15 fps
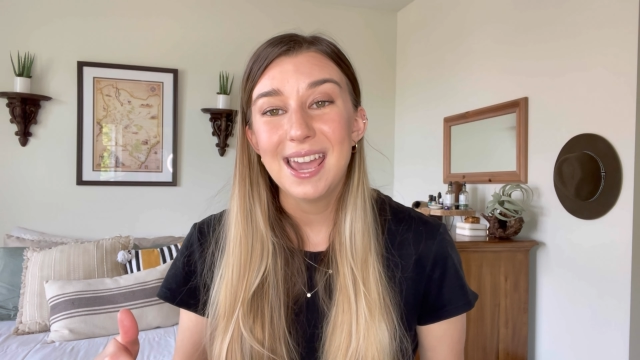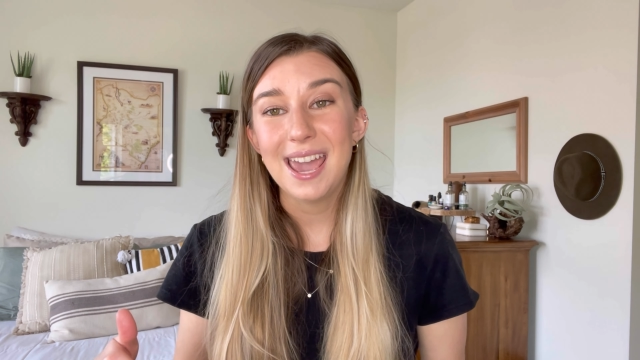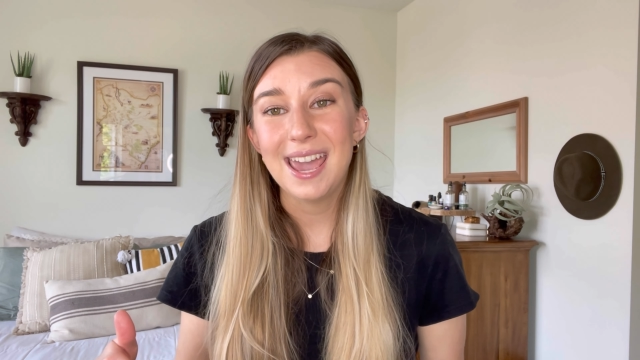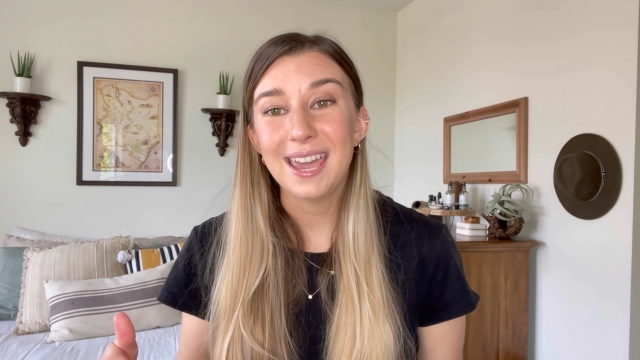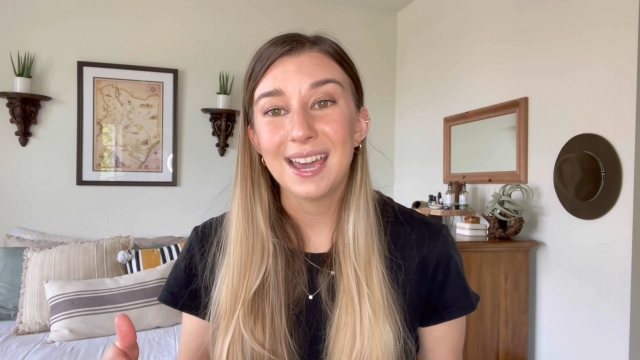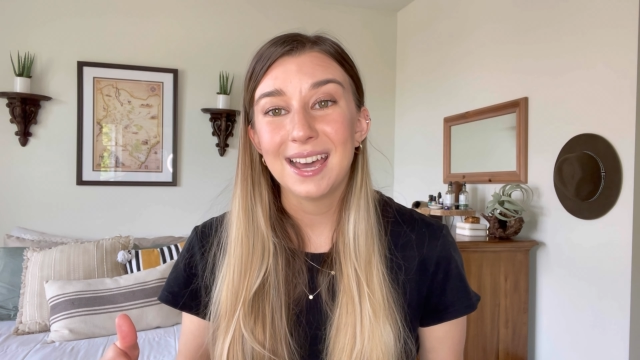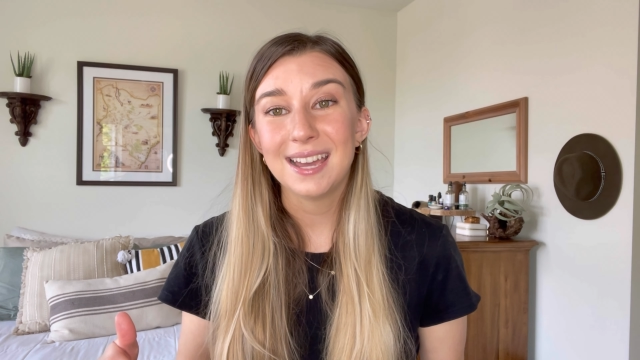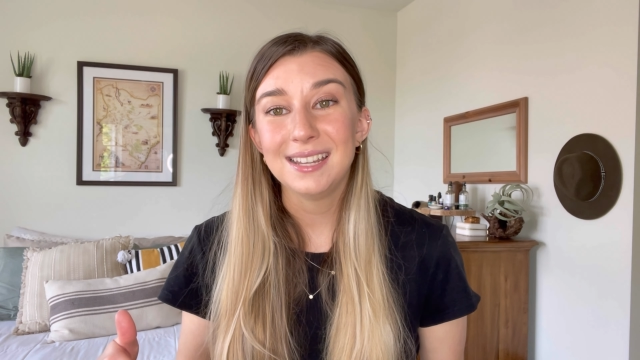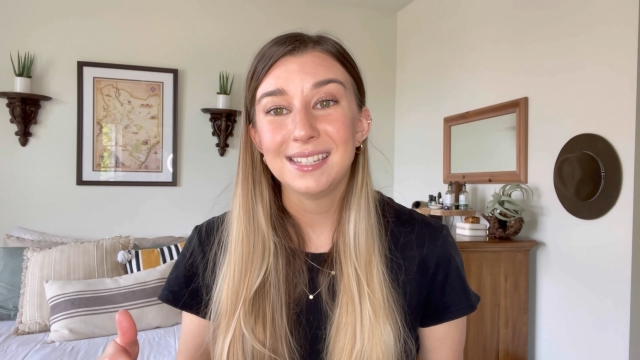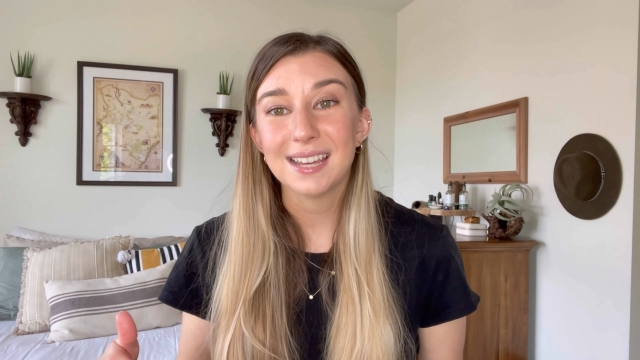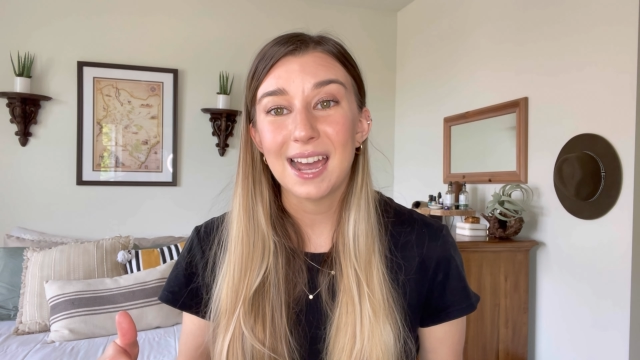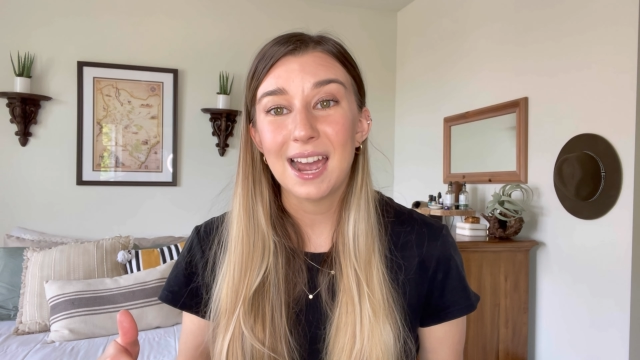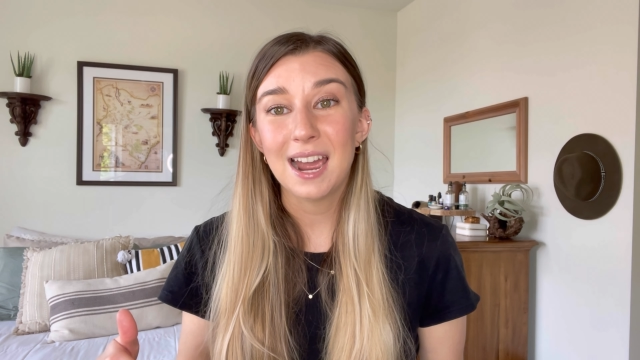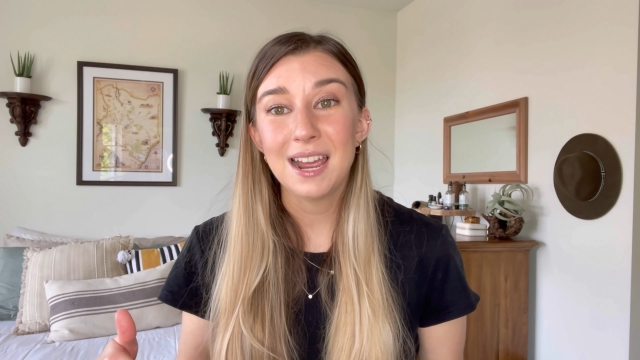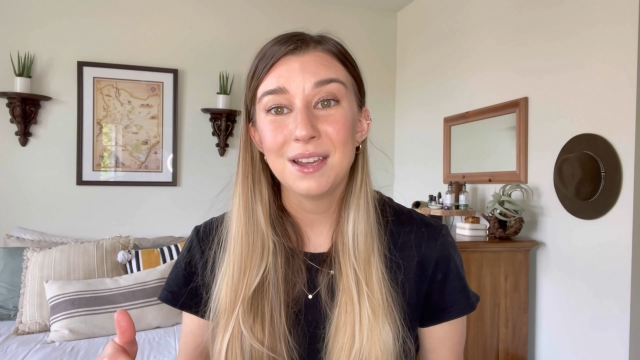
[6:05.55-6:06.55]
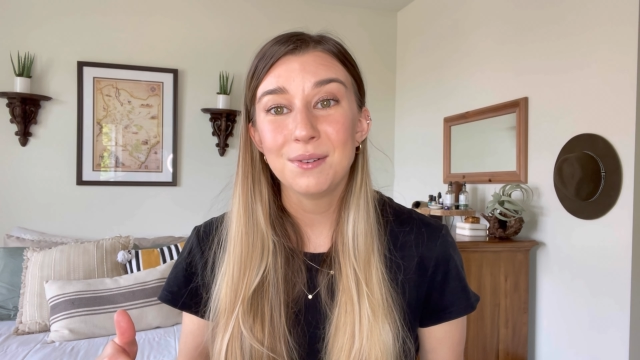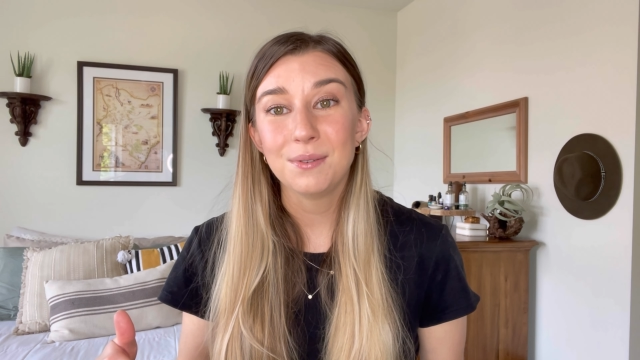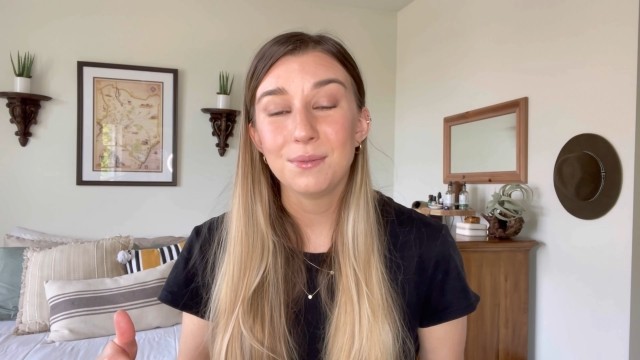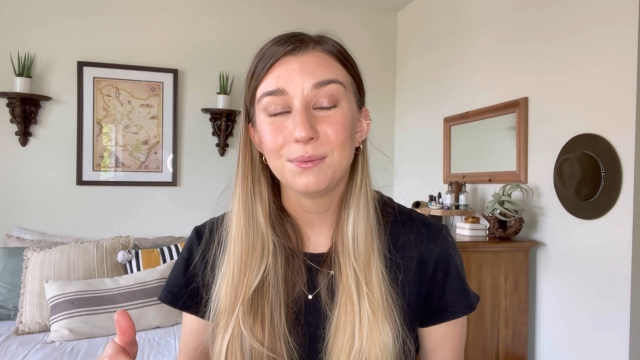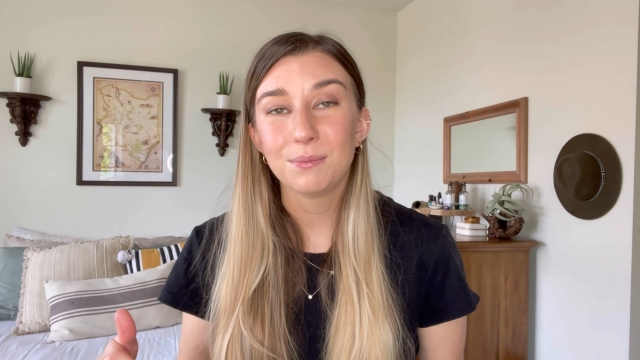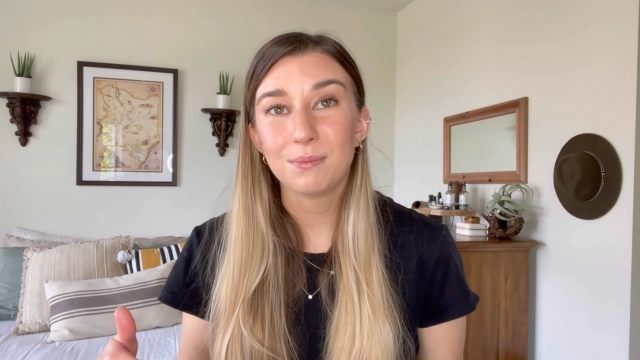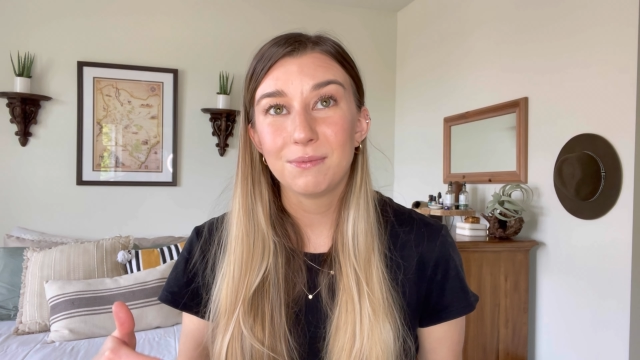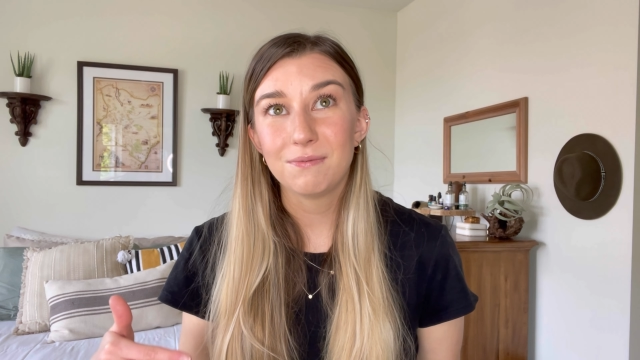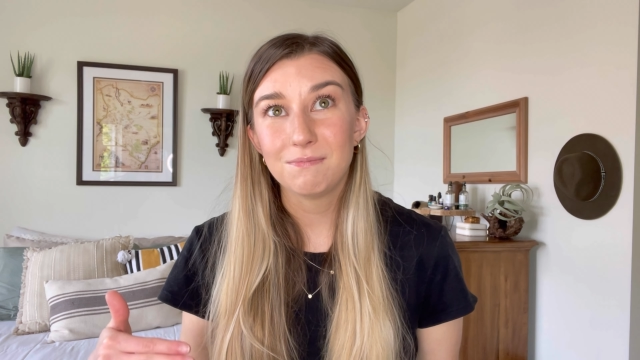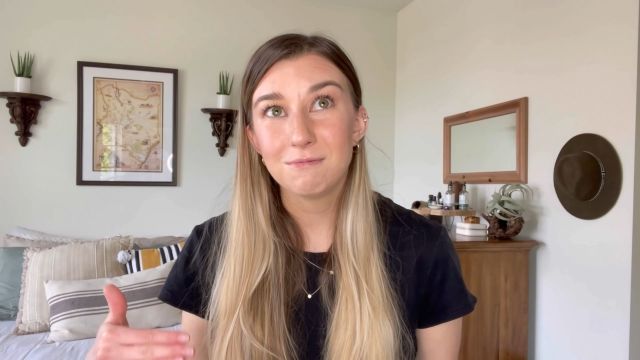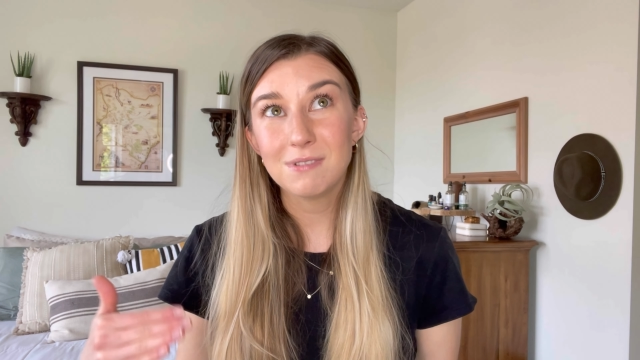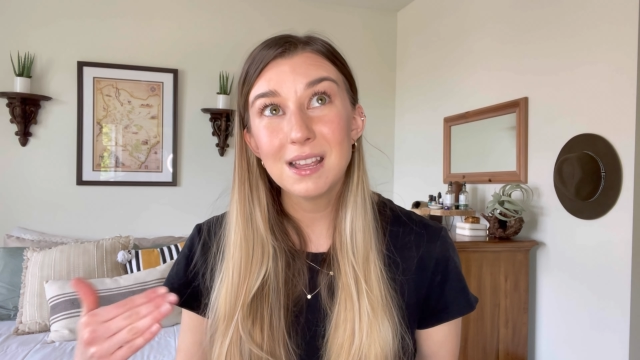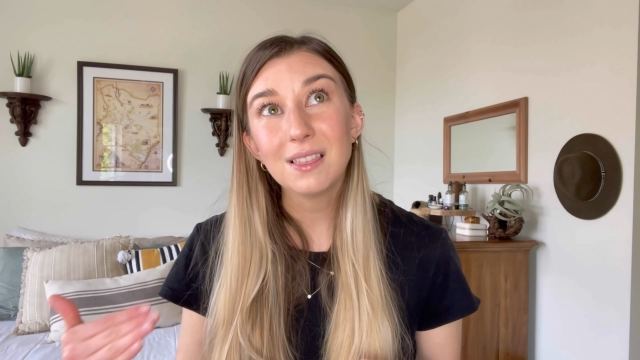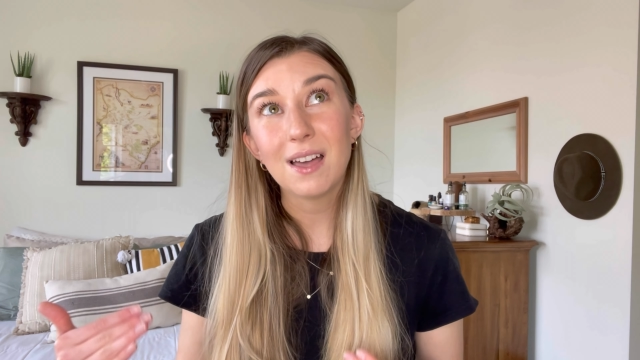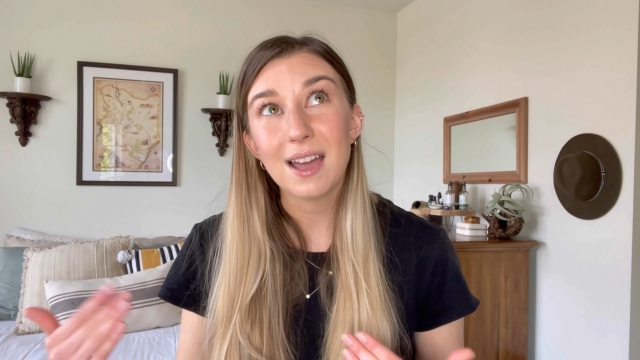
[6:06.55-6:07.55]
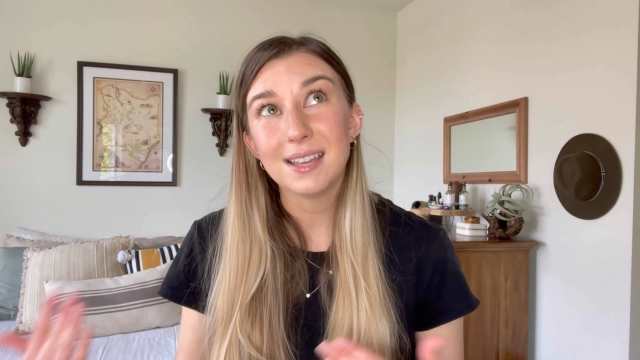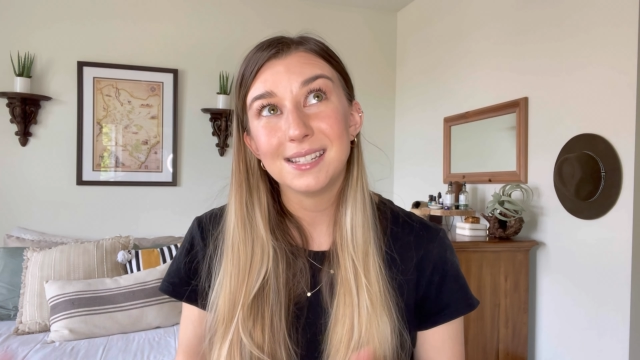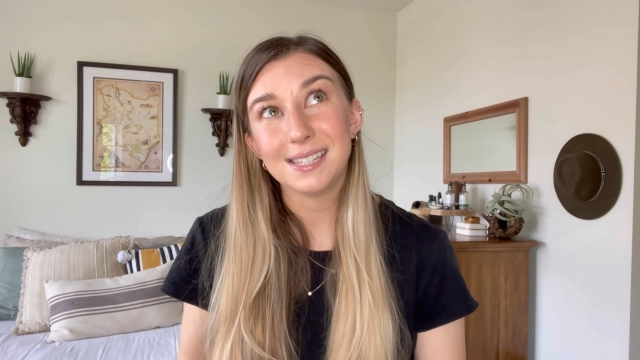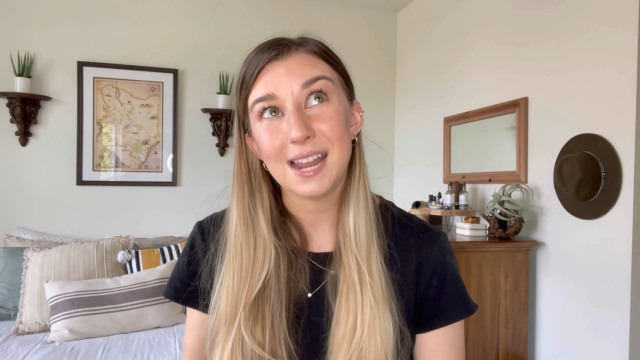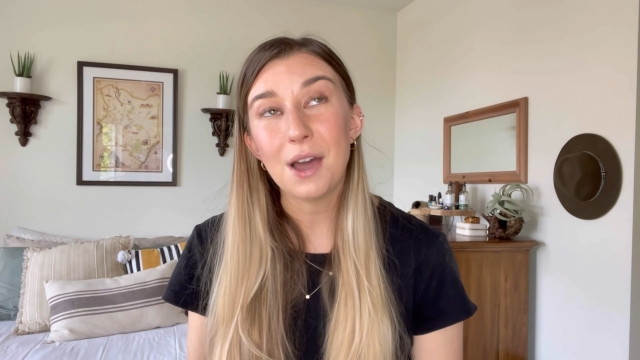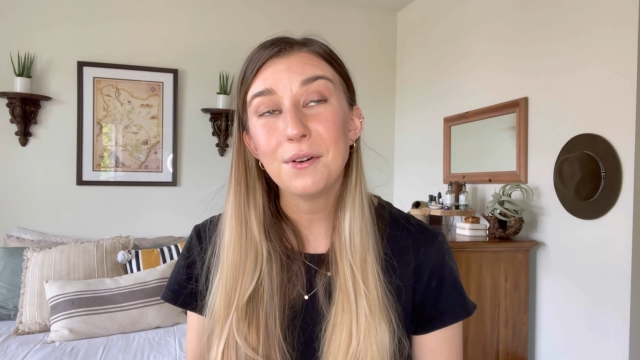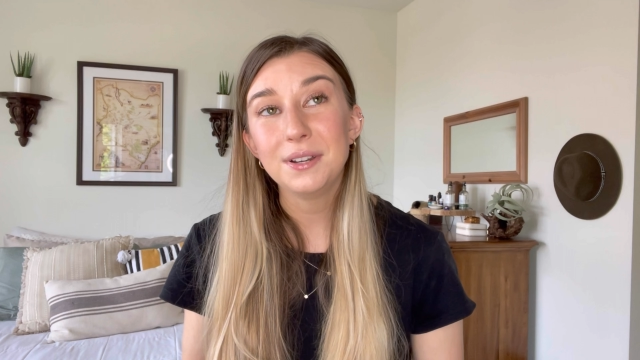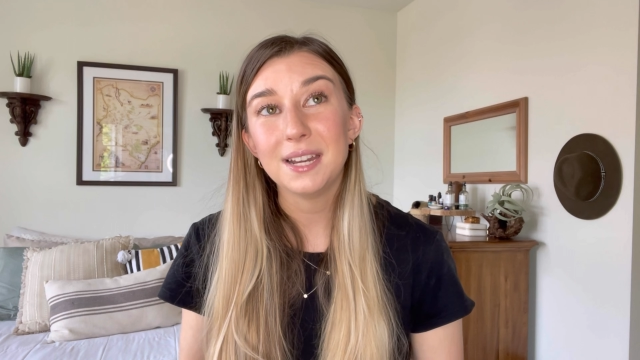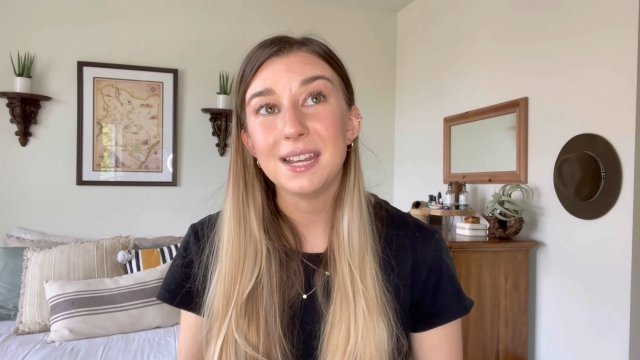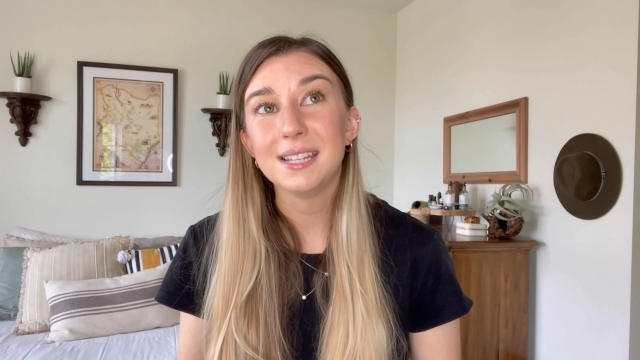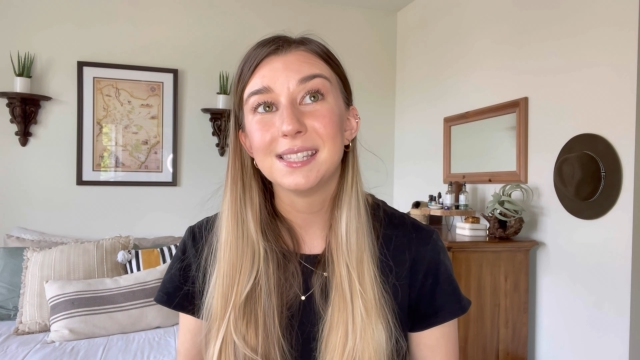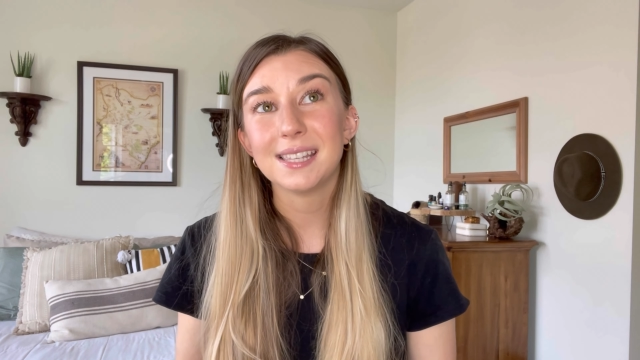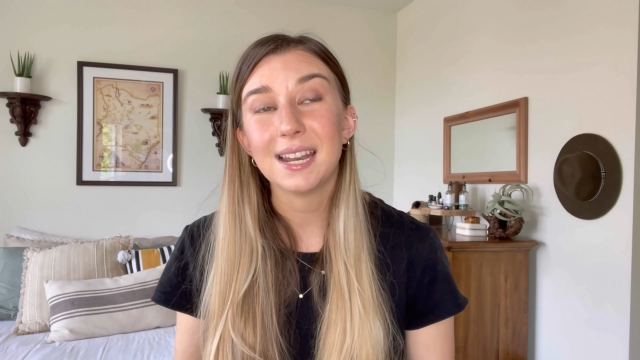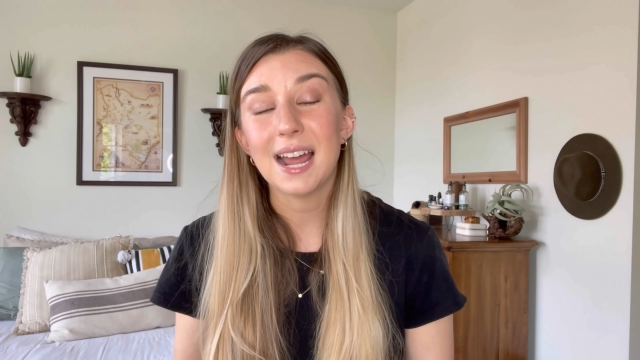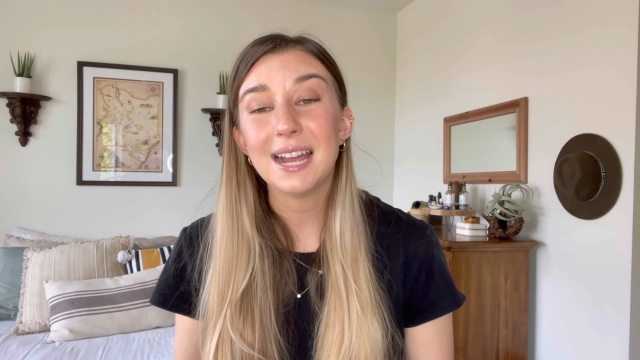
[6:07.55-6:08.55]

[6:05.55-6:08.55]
and I realized nowadays that